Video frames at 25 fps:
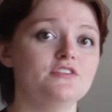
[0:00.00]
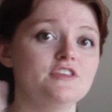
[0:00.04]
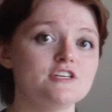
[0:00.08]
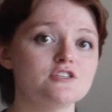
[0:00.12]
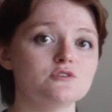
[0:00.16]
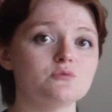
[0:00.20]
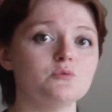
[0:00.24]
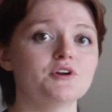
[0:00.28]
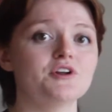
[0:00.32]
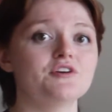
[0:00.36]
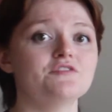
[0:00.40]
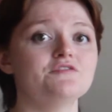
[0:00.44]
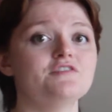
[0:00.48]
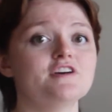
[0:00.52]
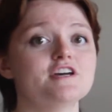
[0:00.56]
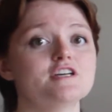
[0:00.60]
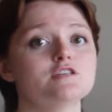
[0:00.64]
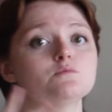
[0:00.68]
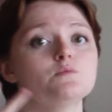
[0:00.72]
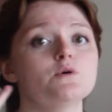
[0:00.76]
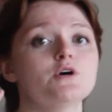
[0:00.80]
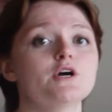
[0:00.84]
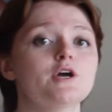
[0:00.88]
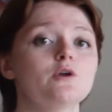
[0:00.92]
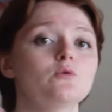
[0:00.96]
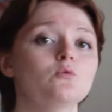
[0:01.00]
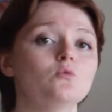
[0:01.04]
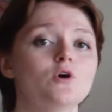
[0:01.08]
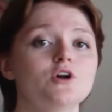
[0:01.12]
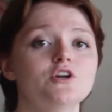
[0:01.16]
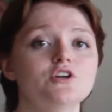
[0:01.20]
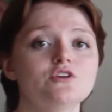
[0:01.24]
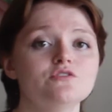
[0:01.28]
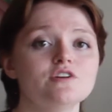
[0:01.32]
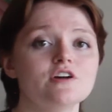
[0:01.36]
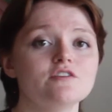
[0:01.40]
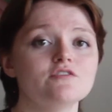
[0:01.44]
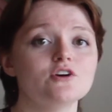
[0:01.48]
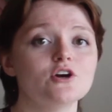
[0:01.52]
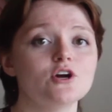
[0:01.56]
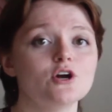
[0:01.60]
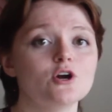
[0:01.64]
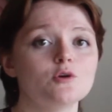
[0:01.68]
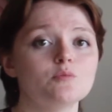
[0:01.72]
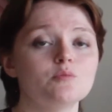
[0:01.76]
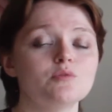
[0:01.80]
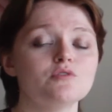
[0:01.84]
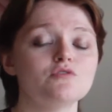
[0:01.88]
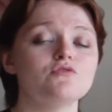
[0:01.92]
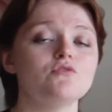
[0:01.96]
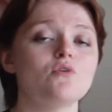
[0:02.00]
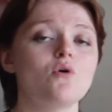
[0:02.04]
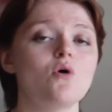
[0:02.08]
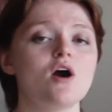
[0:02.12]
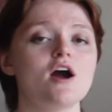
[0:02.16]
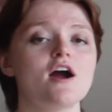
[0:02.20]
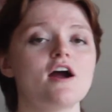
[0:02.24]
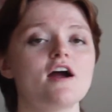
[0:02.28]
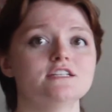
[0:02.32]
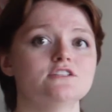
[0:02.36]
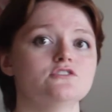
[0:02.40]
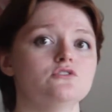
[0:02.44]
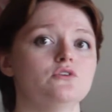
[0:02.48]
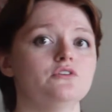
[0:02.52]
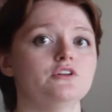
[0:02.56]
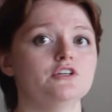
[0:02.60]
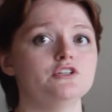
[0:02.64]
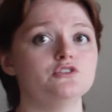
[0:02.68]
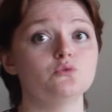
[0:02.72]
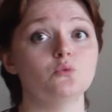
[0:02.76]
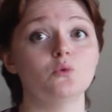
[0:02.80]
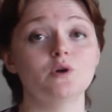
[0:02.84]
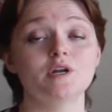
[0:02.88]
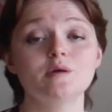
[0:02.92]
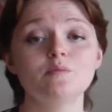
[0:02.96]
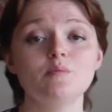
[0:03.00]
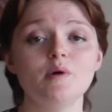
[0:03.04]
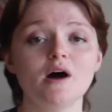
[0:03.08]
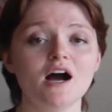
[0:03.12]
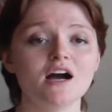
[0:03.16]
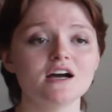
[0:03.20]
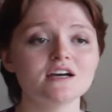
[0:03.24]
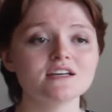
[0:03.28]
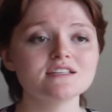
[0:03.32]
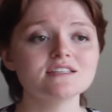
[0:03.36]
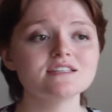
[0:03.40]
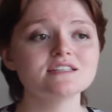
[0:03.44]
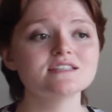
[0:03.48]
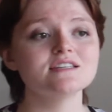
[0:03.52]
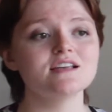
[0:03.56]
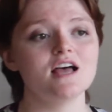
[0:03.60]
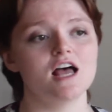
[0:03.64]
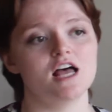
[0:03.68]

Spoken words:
this one on Facebook and one you've never heard before. It's only $20.